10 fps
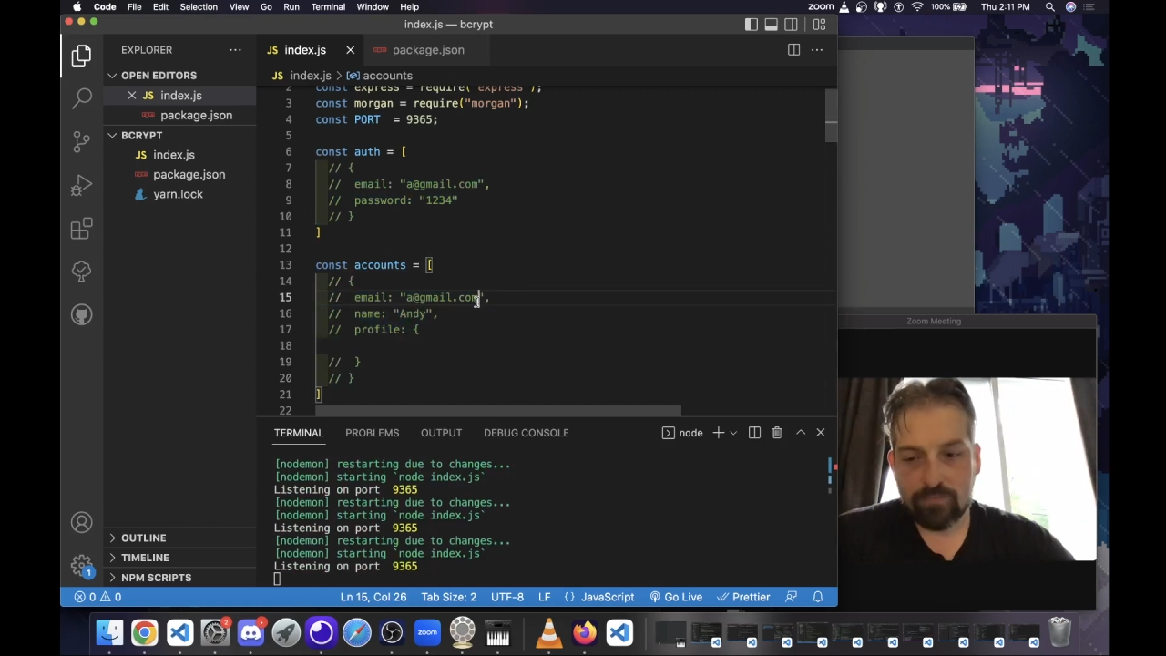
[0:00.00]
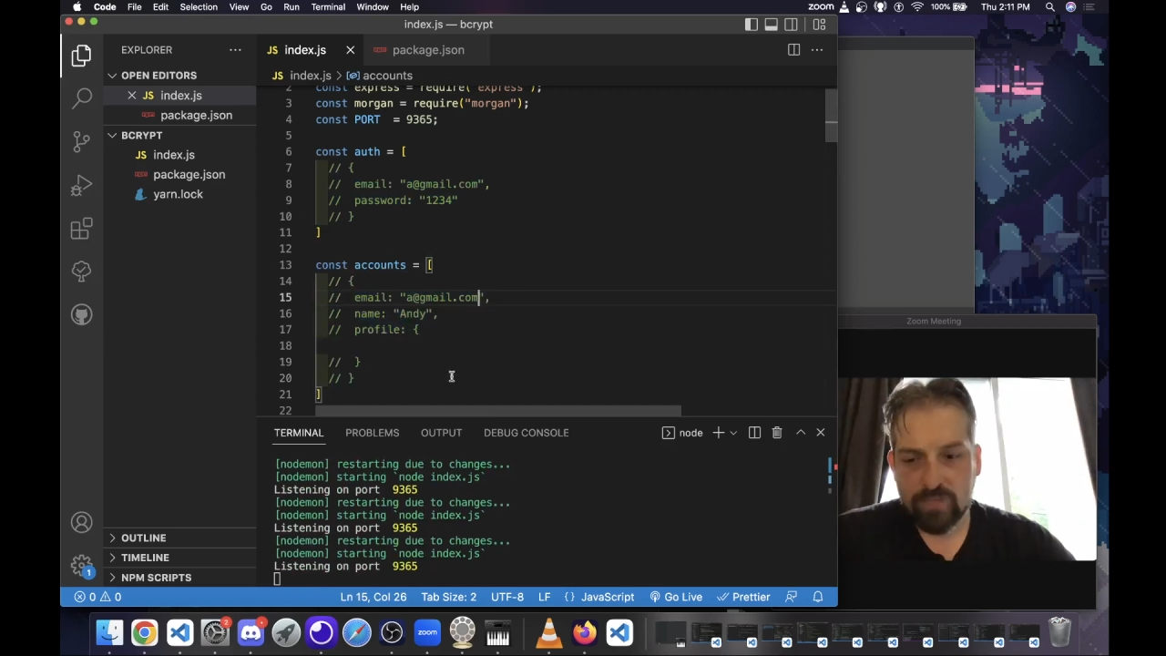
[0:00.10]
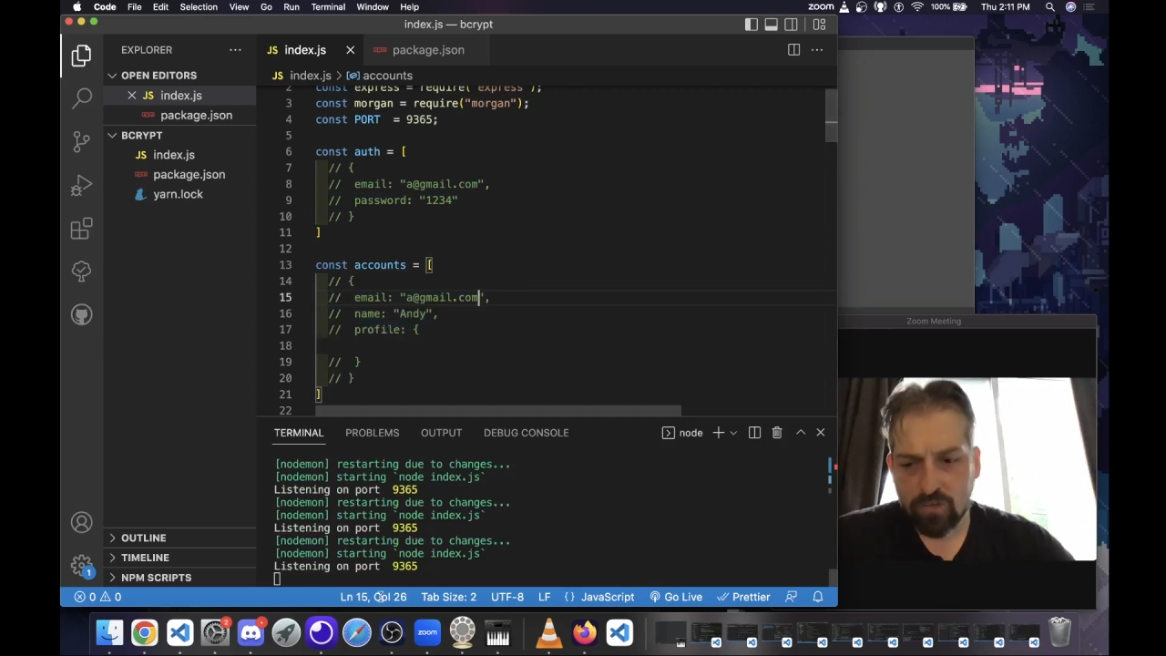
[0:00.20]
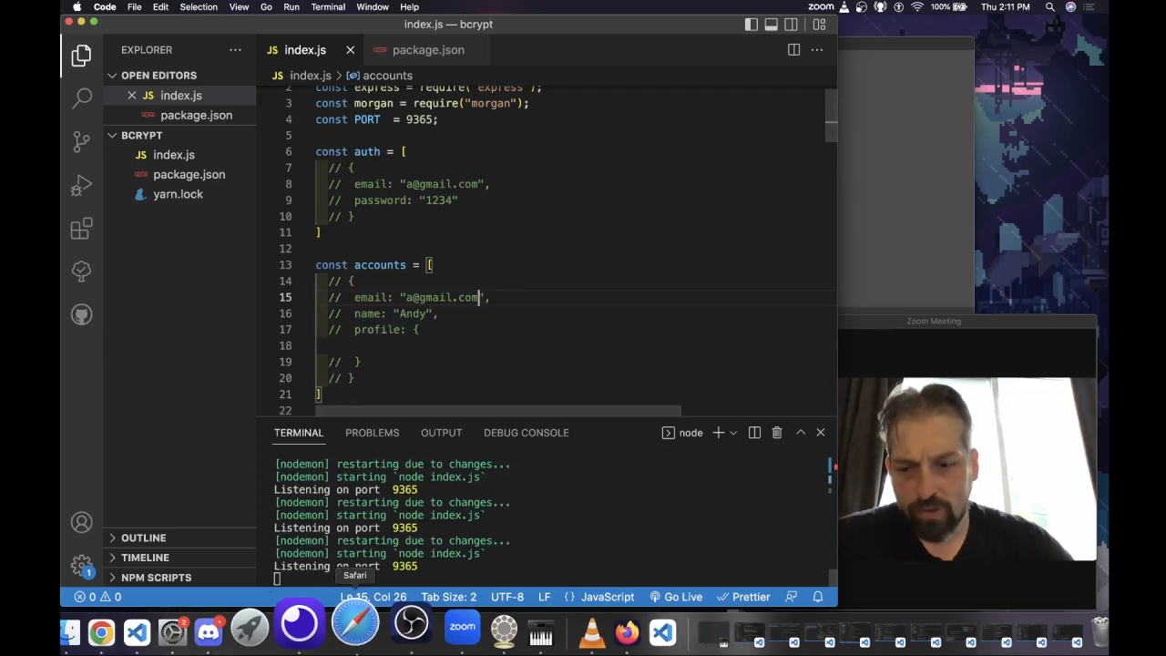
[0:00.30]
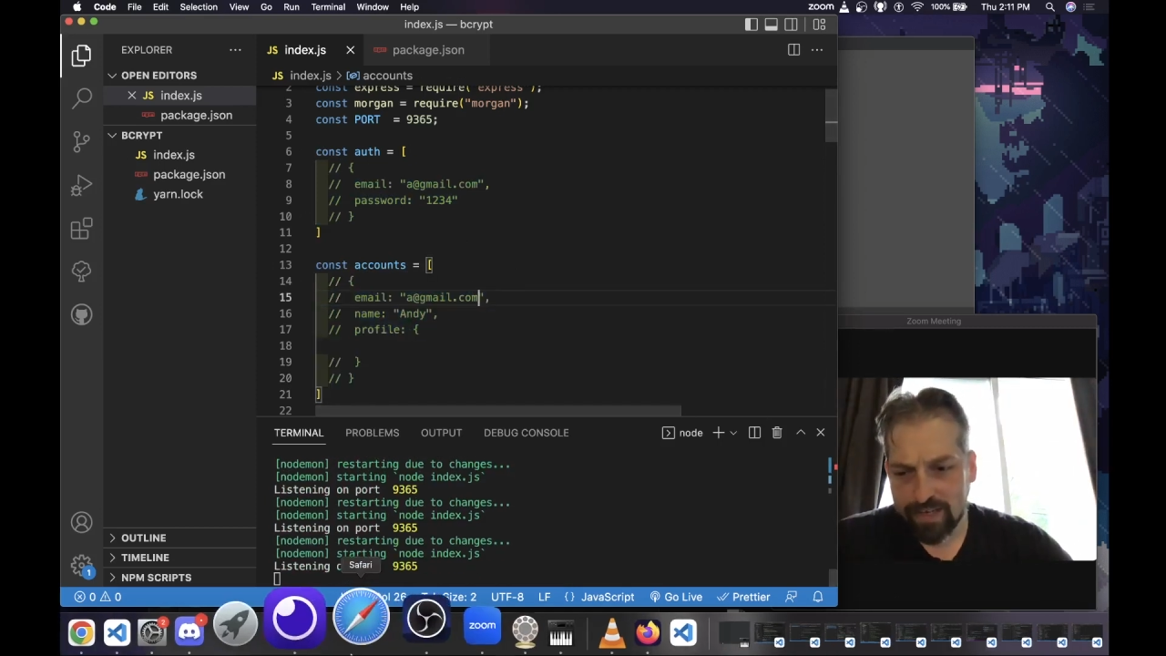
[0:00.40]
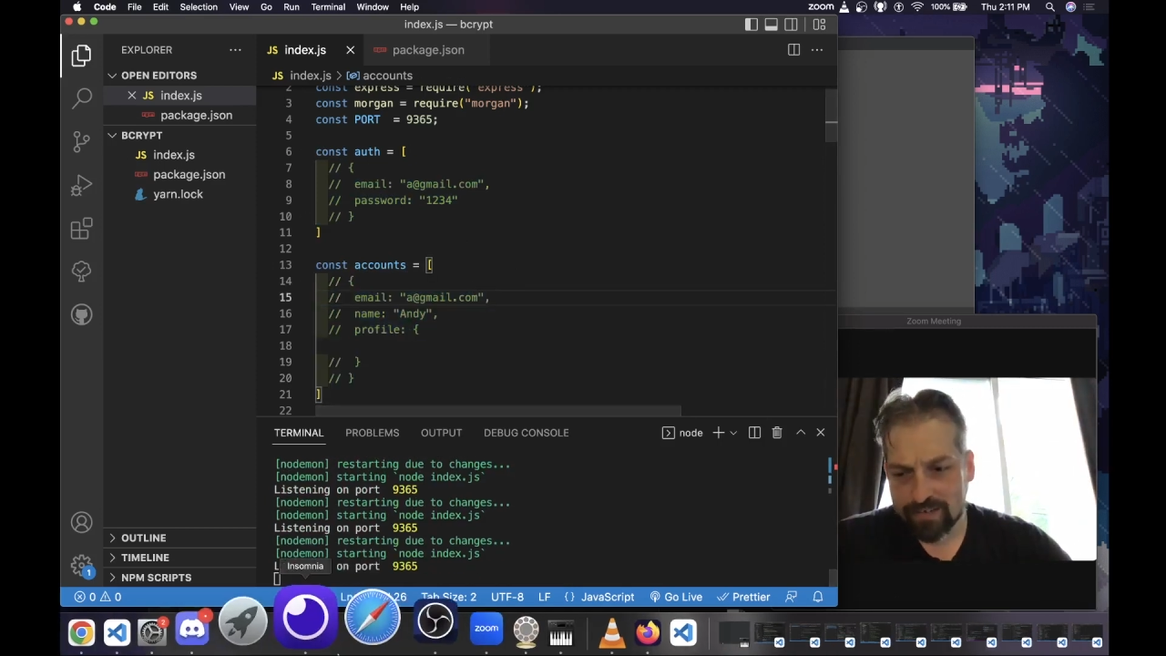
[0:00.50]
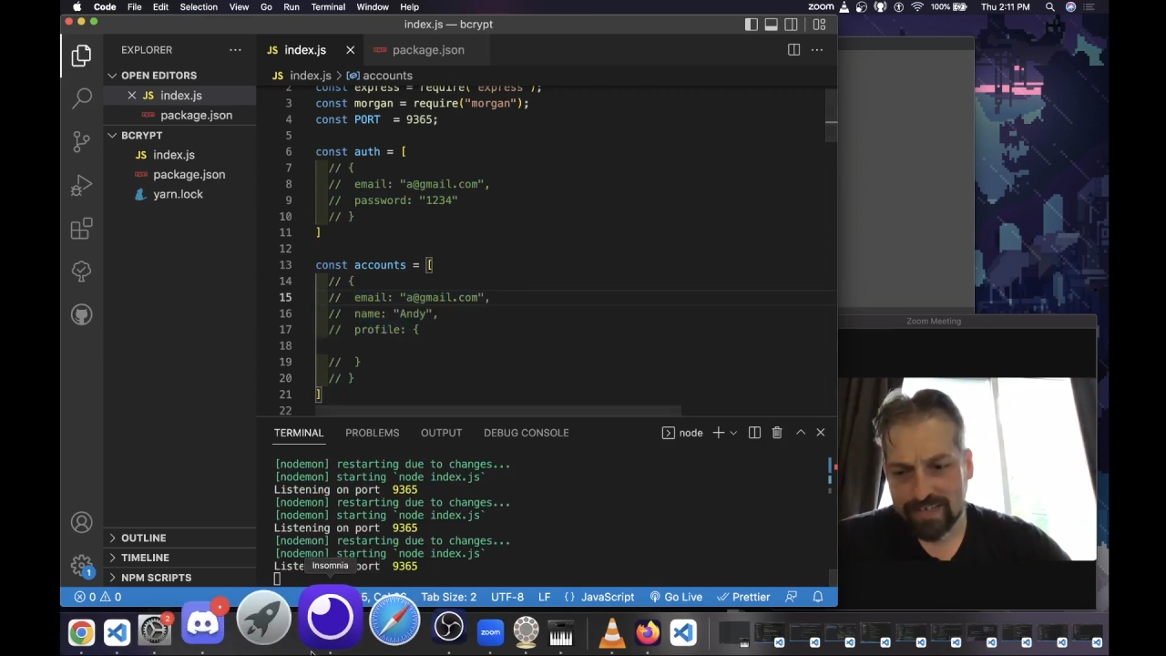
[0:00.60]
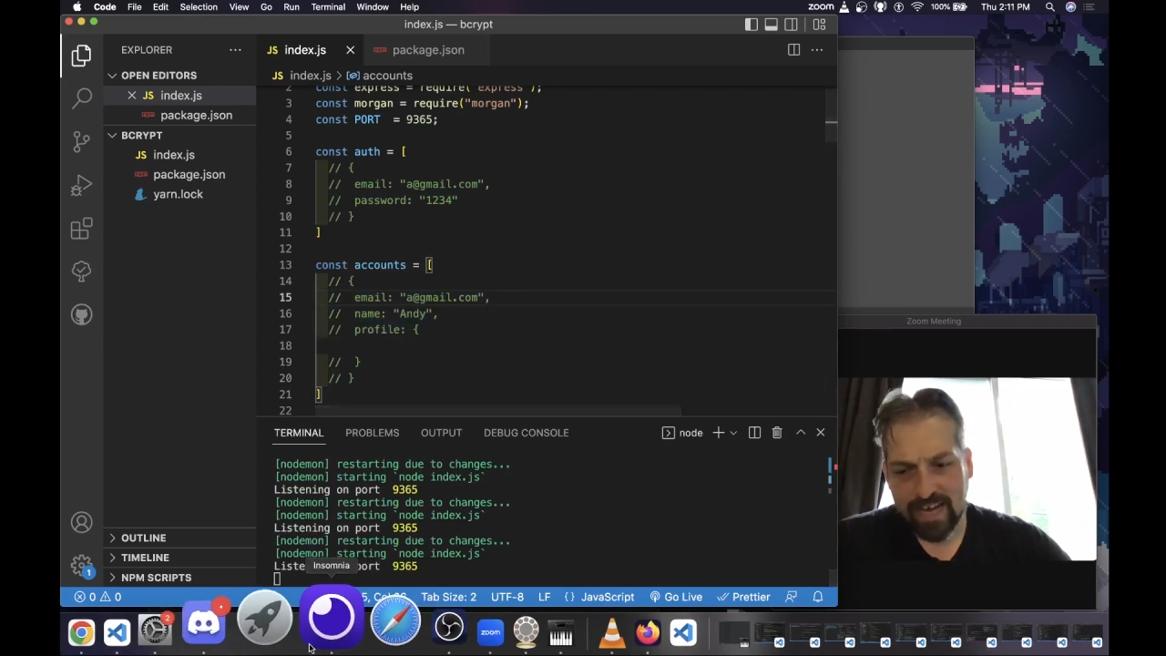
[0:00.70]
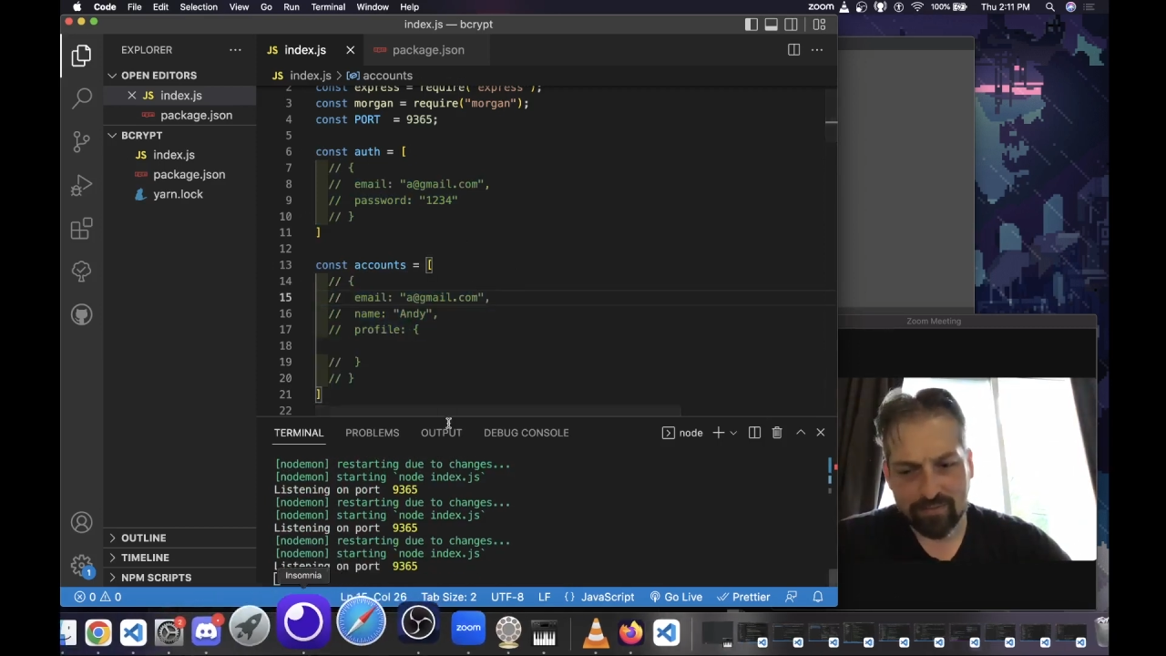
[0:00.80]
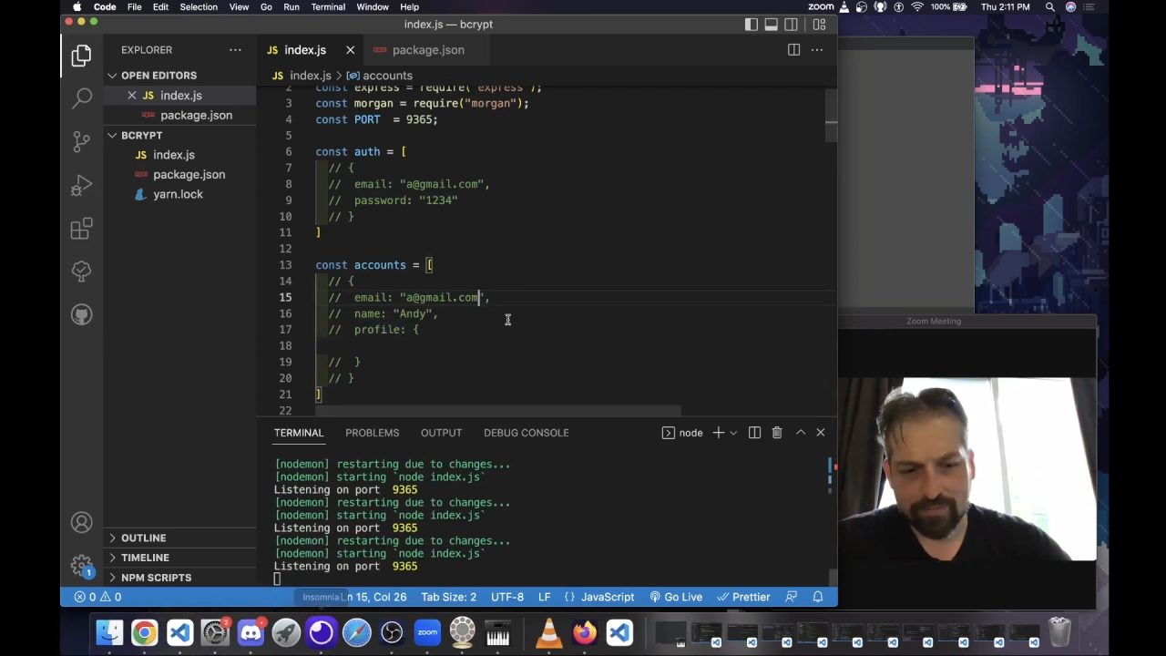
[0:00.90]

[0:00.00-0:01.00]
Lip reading: Although I guess I have them